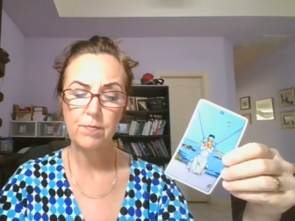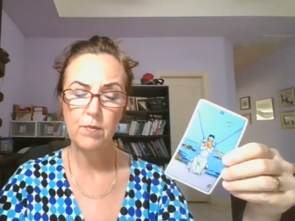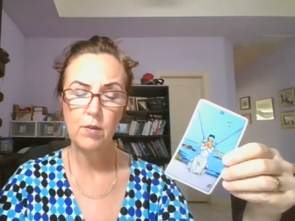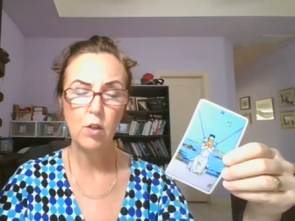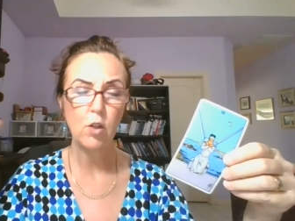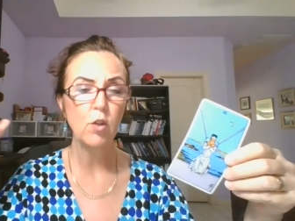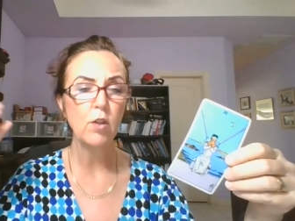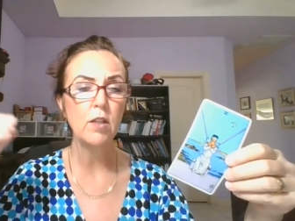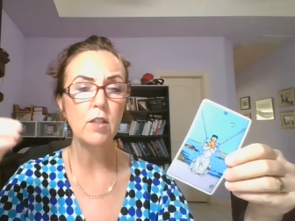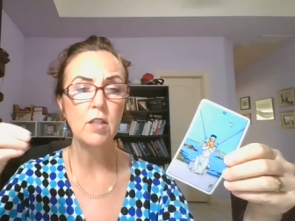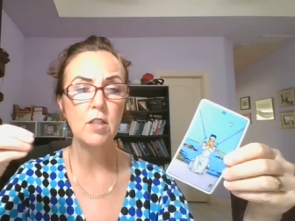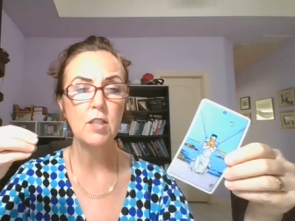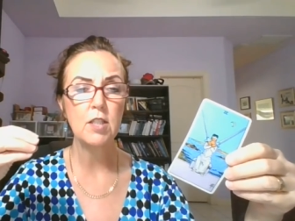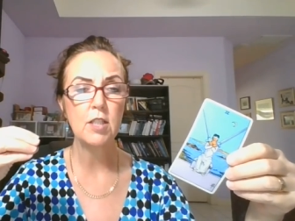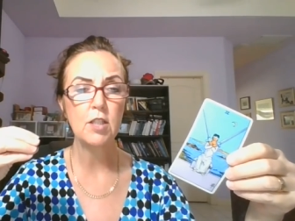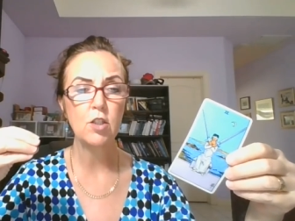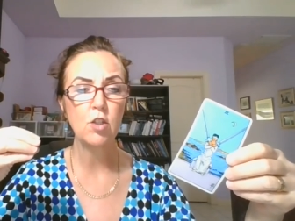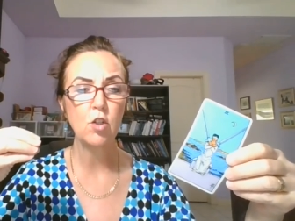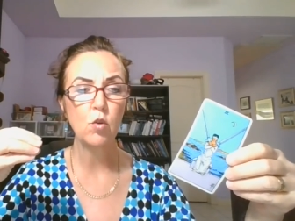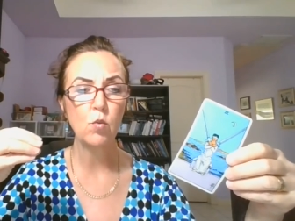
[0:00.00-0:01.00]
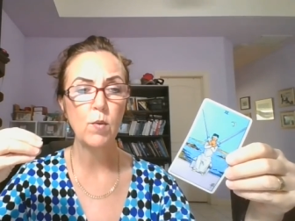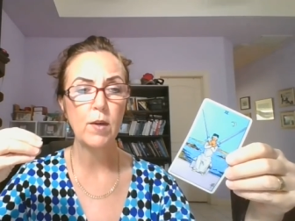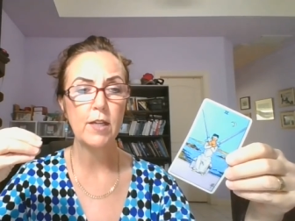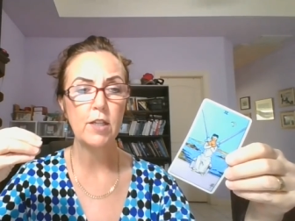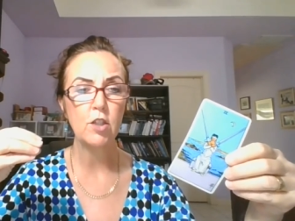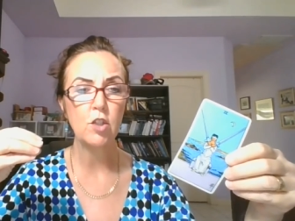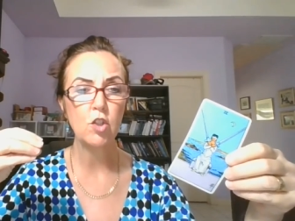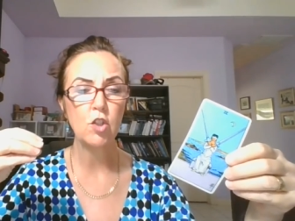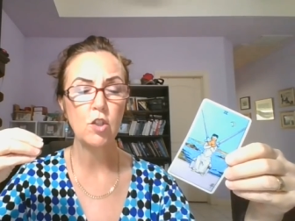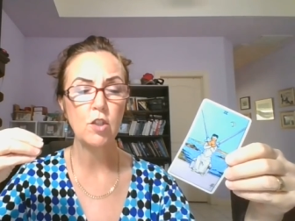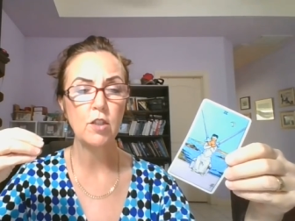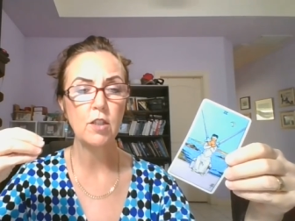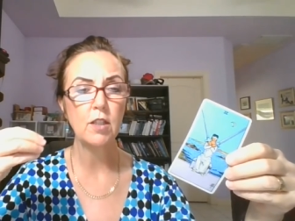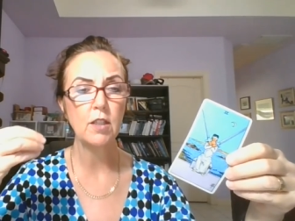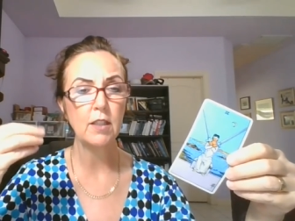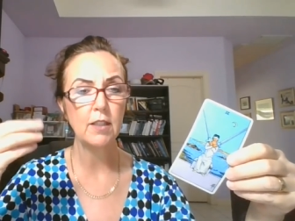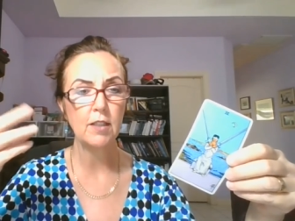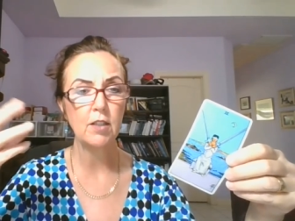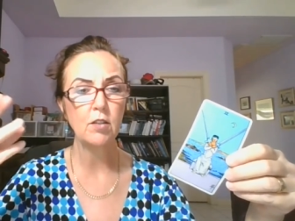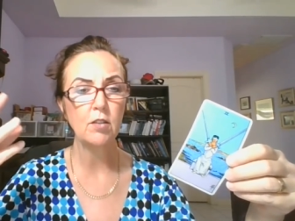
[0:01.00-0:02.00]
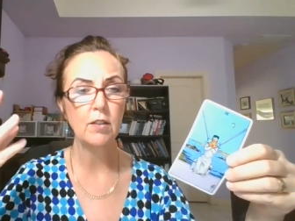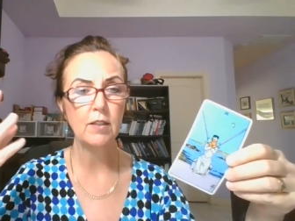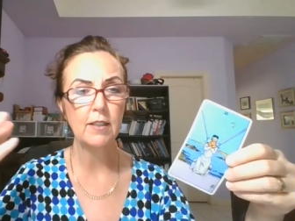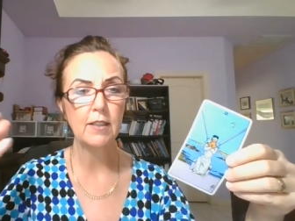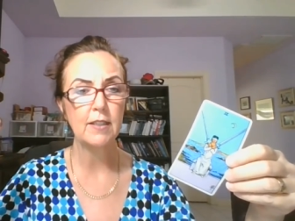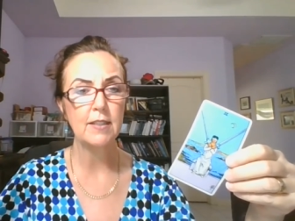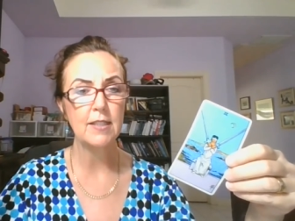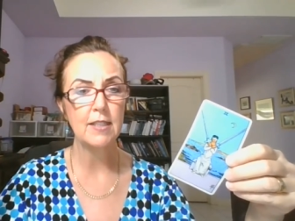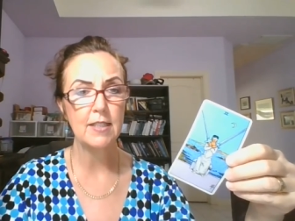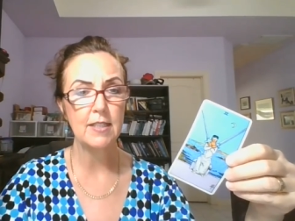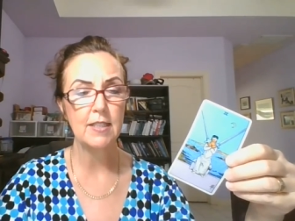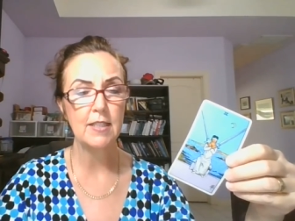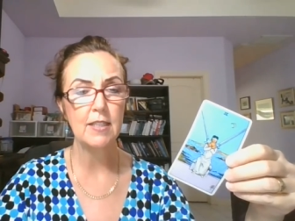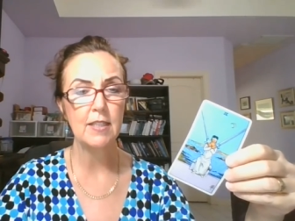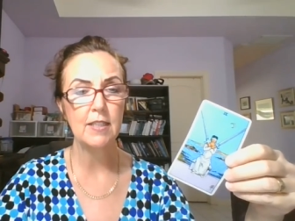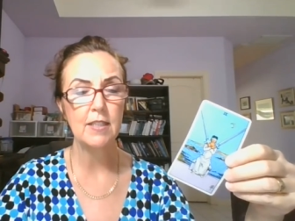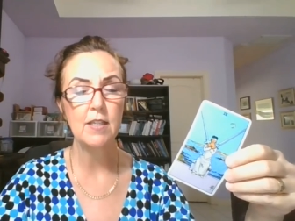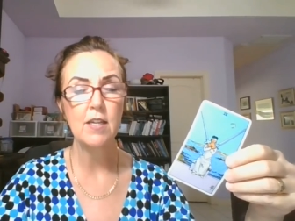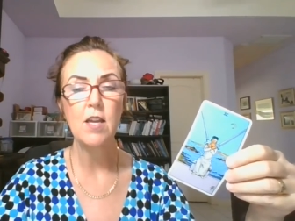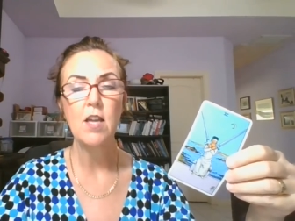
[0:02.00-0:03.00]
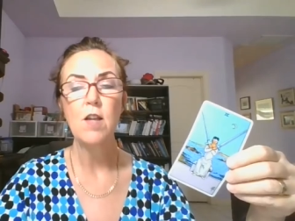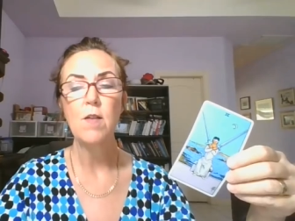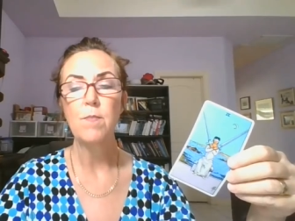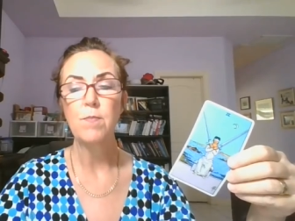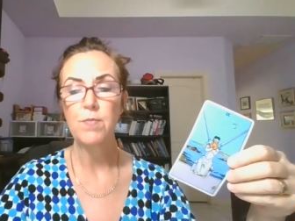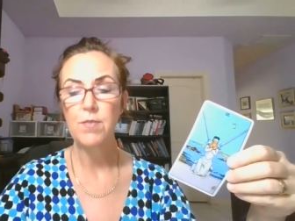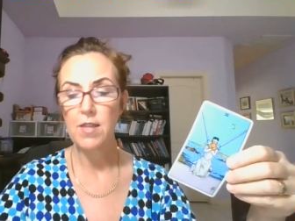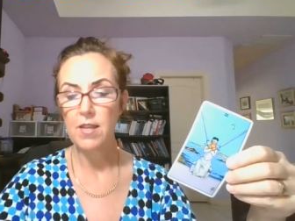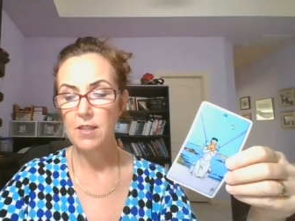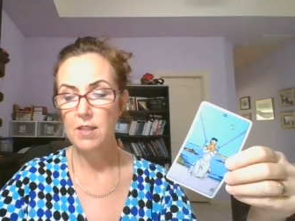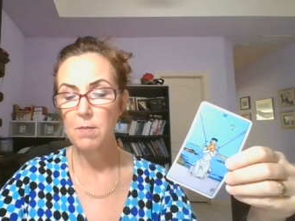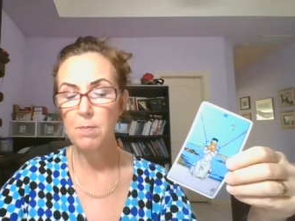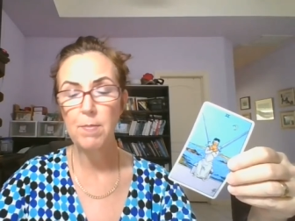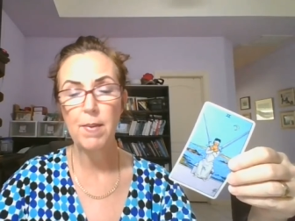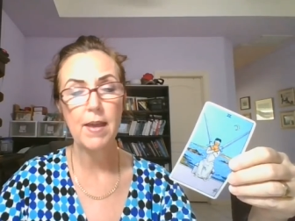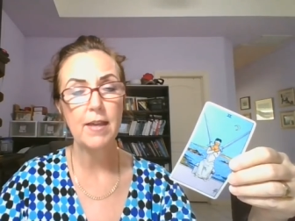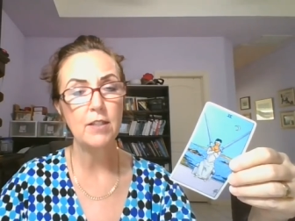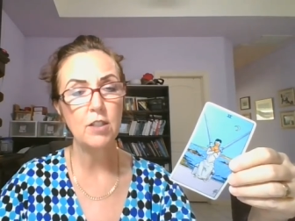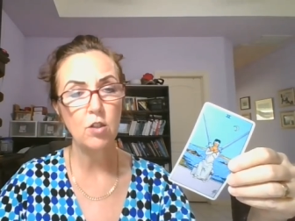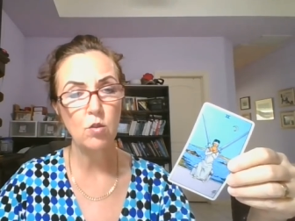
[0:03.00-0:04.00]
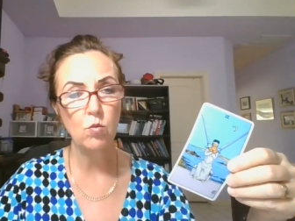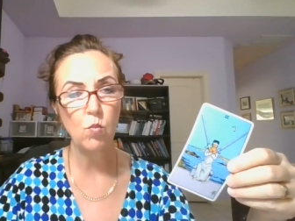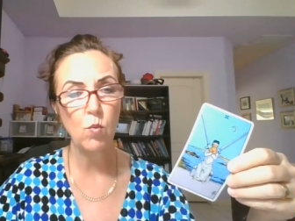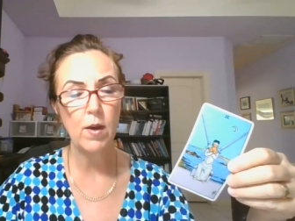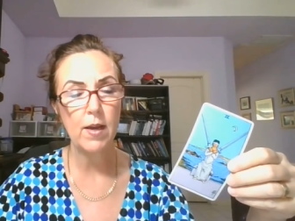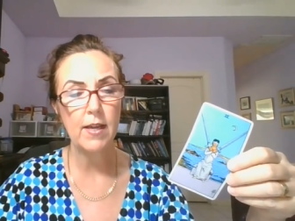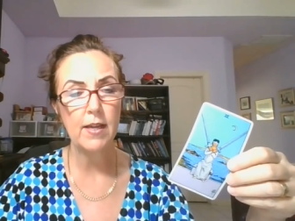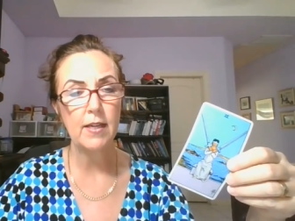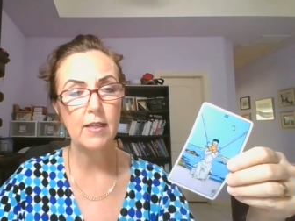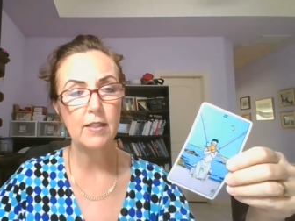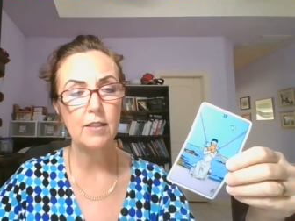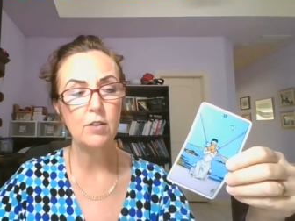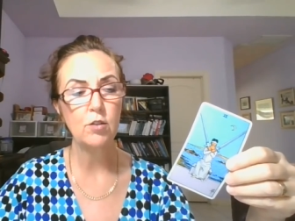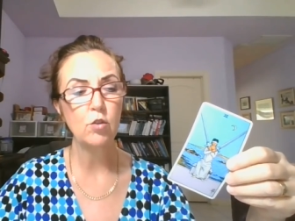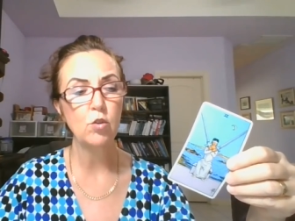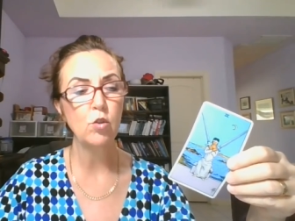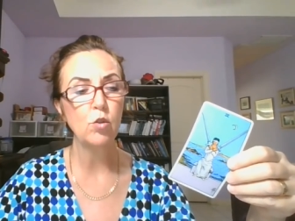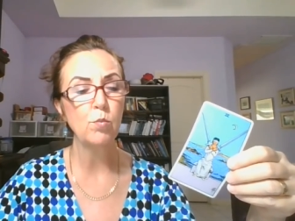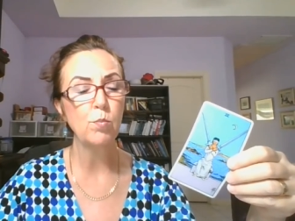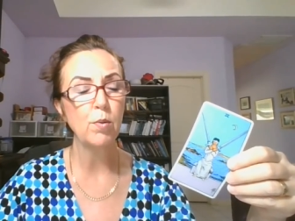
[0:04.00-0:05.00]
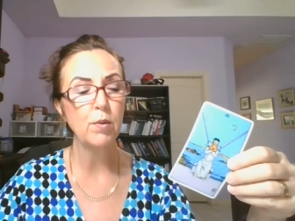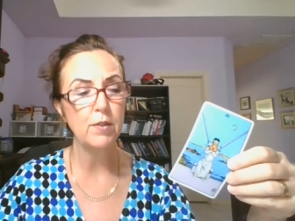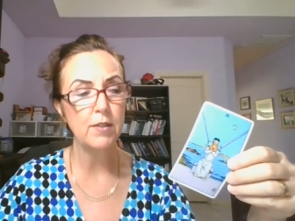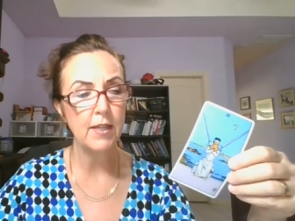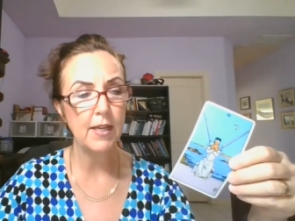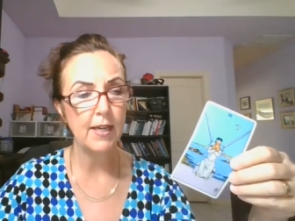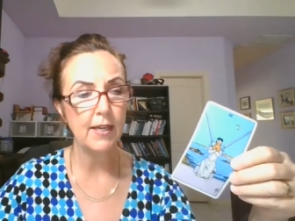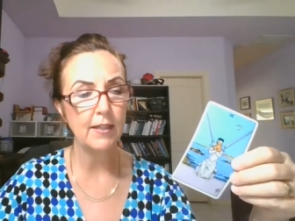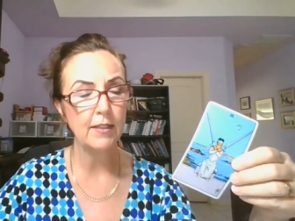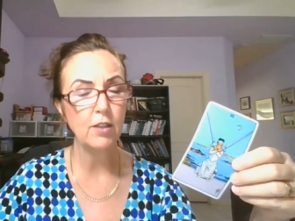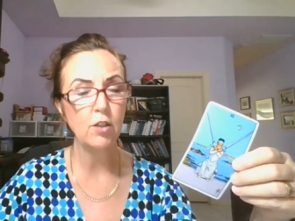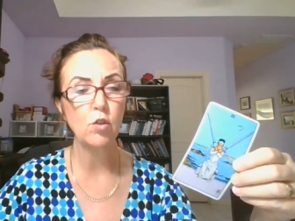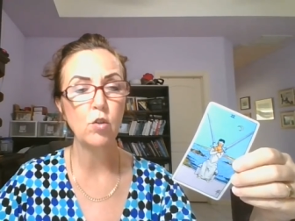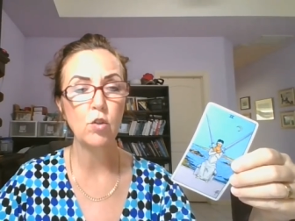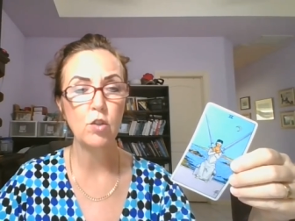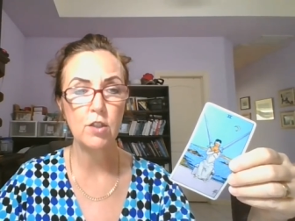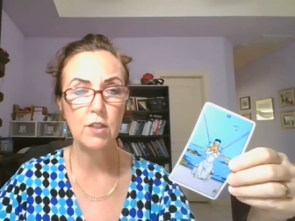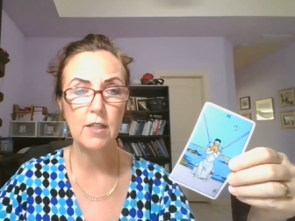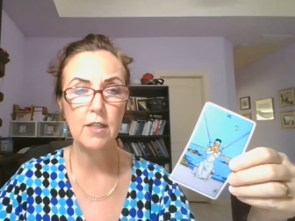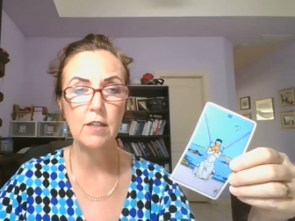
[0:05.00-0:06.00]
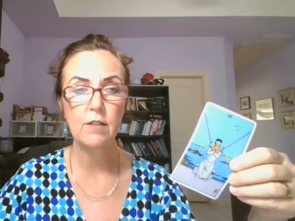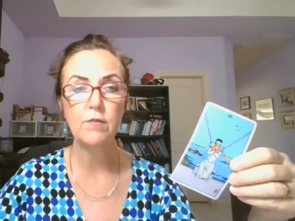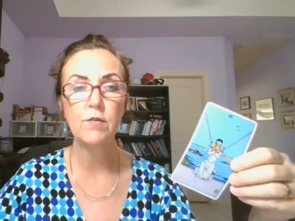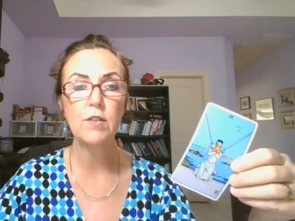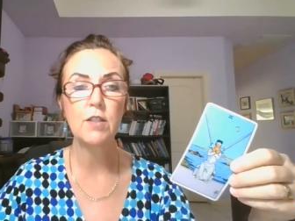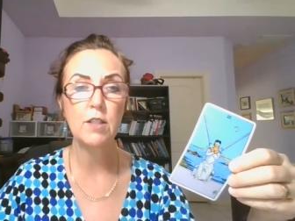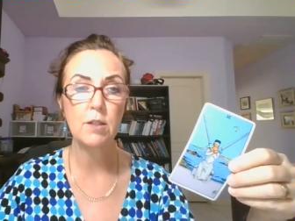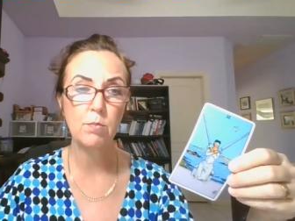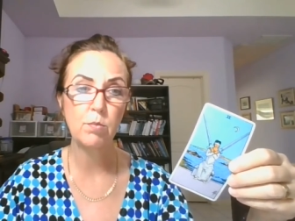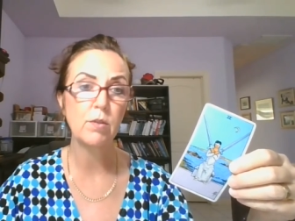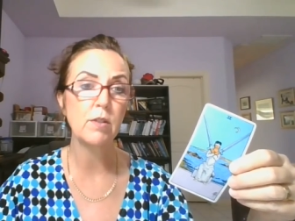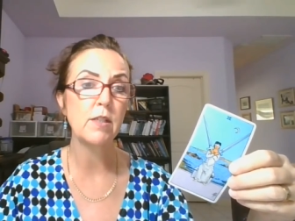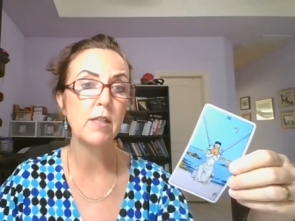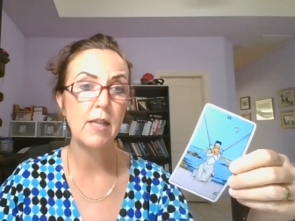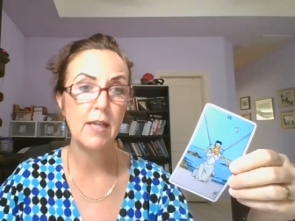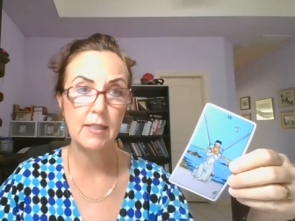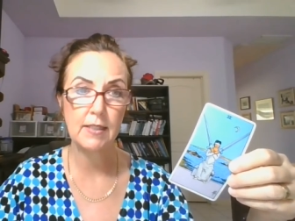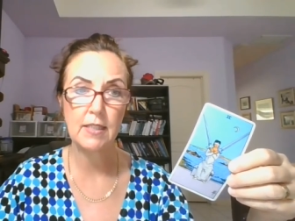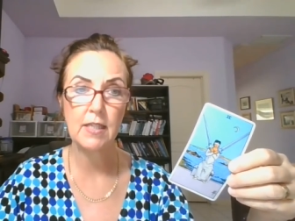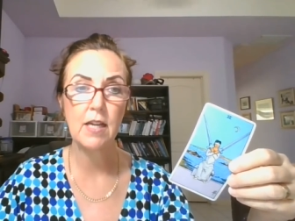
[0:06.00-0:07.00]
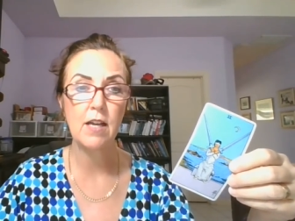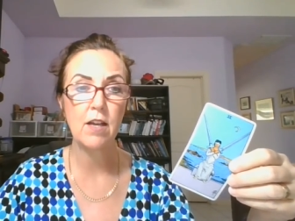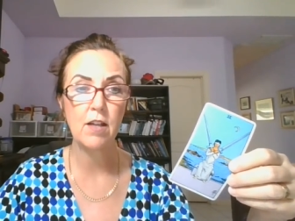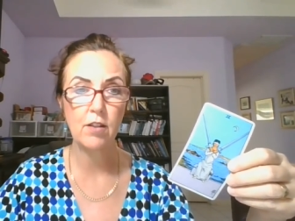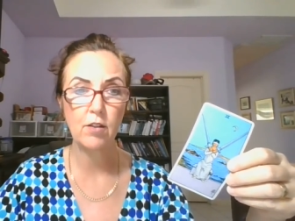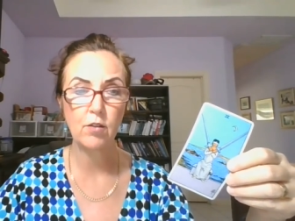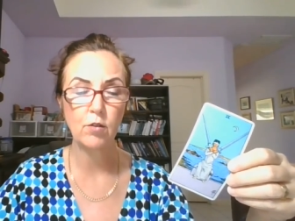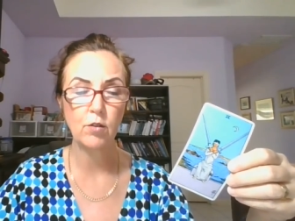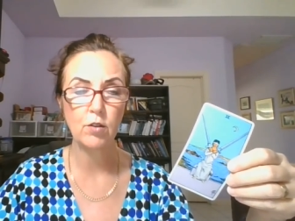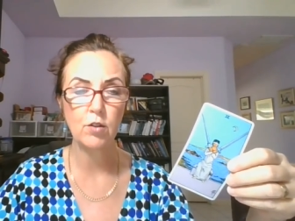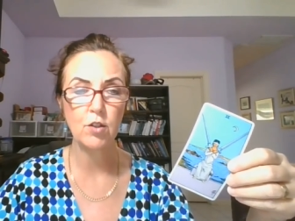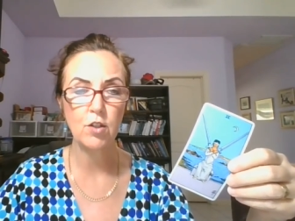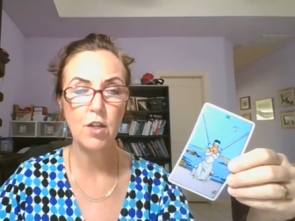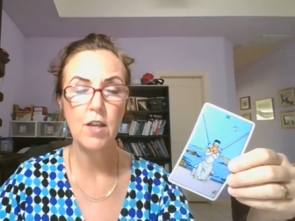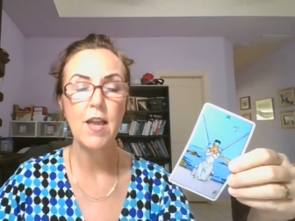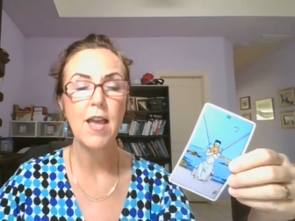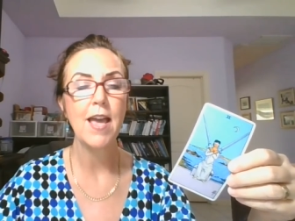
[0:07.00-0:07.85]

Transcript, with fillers: look at the situation clearly and see that the best way to protect yourself is to protect others.